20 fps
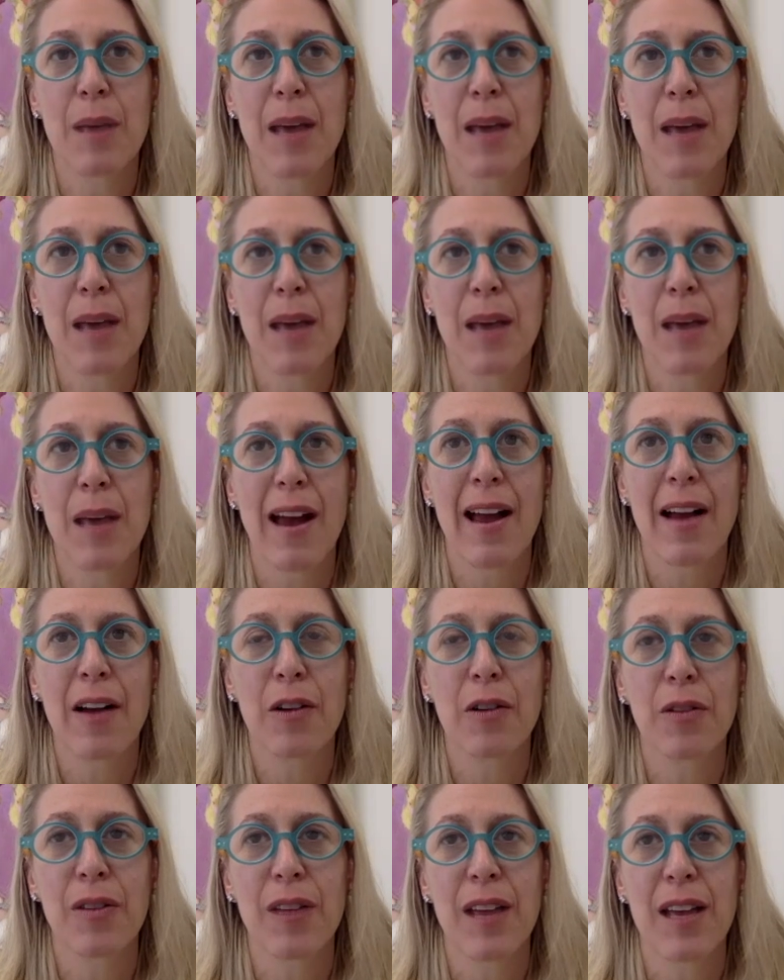and our
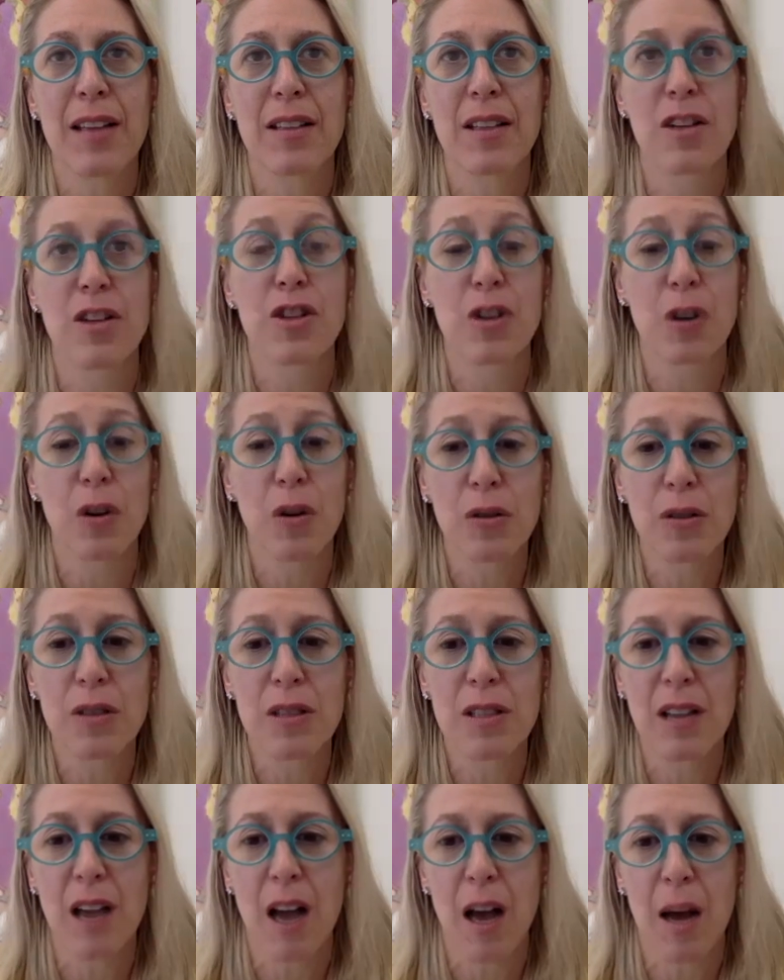health as
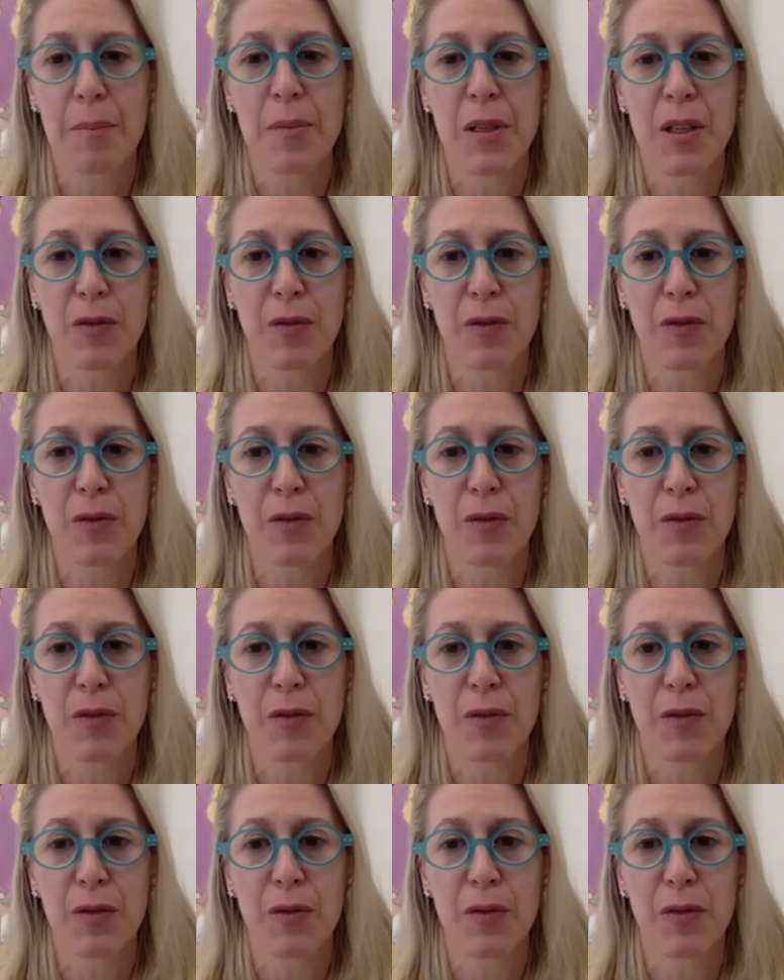adults comes